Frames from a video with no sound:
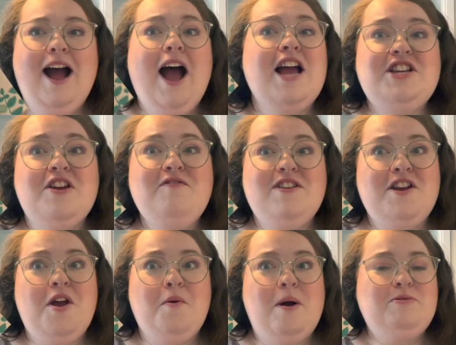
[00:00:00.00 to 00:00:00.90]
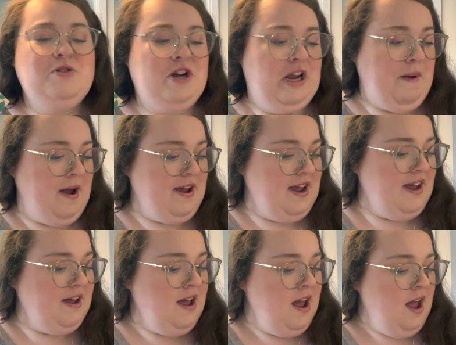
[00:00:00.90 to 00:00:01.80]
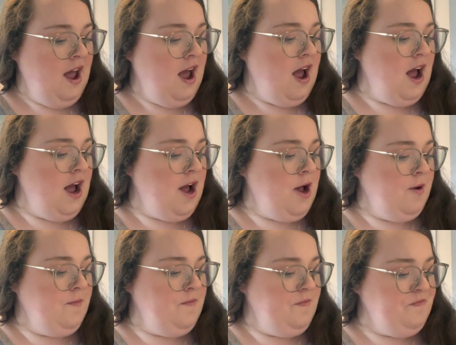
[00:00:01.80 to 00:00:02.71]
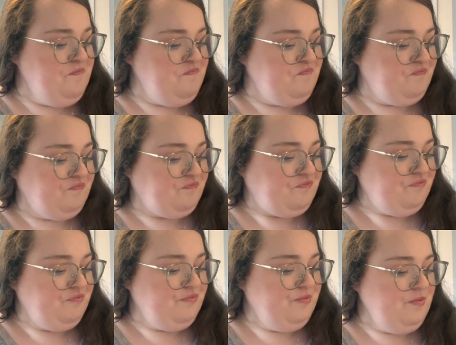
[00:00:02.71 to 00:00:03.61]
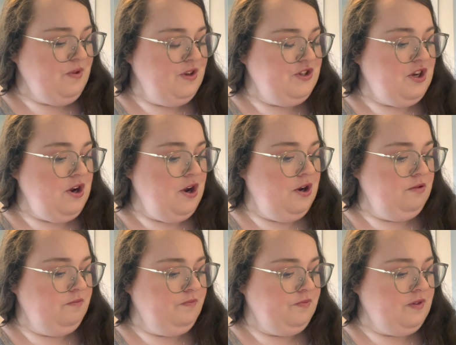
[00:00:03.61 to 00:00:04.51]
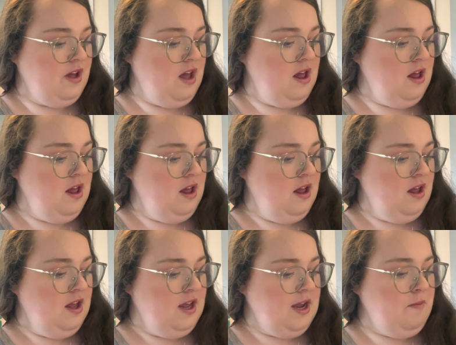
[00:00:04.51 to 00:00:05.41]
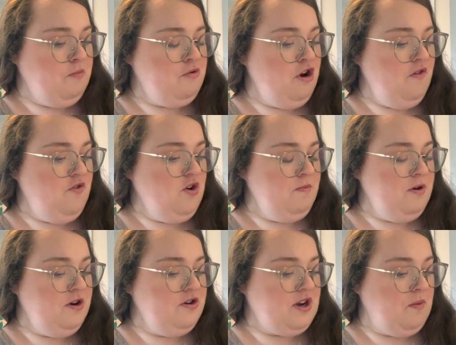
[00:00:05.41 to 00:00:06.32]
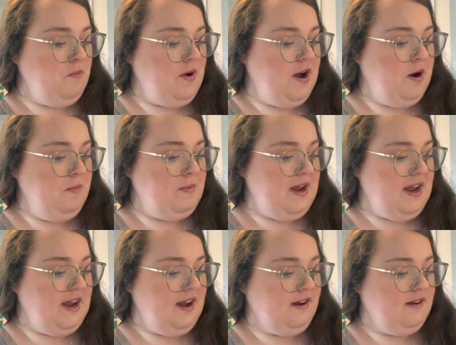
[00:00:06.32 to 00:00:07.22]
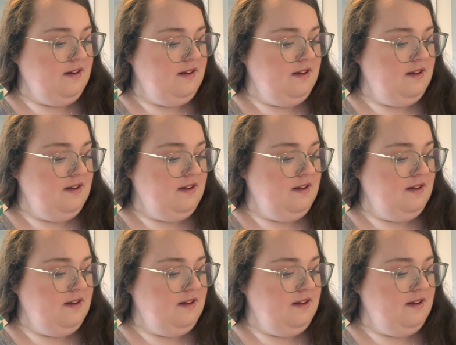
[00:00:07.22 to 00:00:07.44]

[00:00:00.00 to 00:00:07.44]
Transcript: don't really know what I'm talking about here. Um, so, improve your mood and well-being.